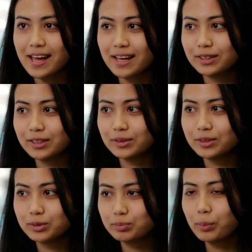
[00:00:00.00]
and it
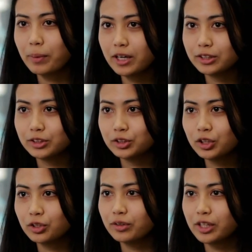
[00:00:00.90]
prepares
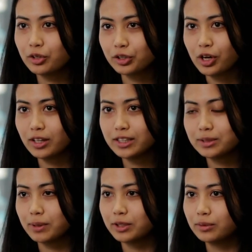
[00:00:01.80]
not only your knowledge
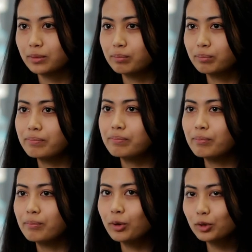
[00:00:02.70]
but
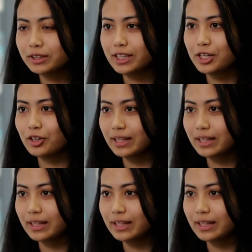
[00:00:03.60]
mostly your